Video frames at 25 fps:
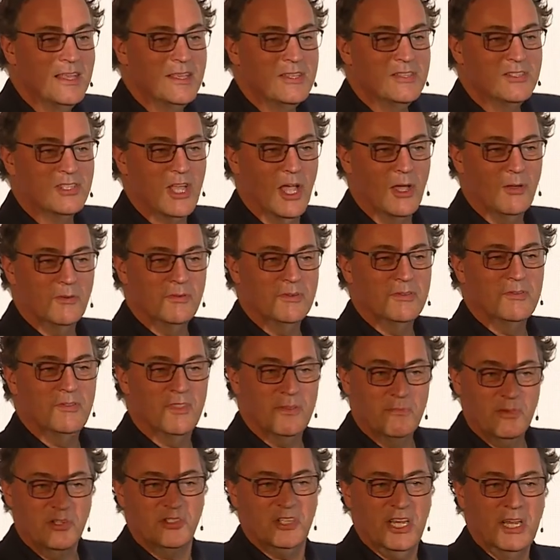So the
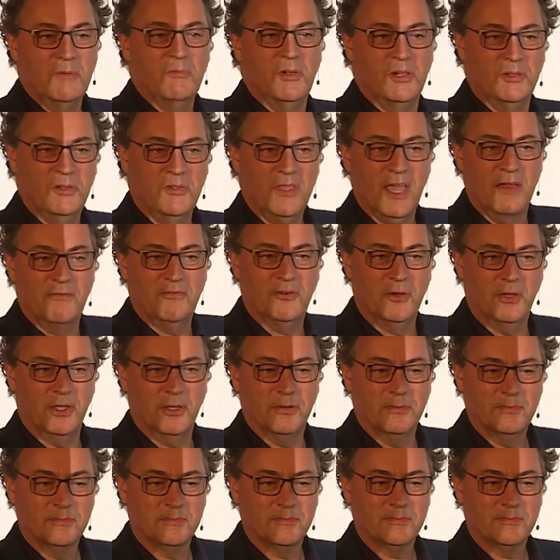machine will do that for you.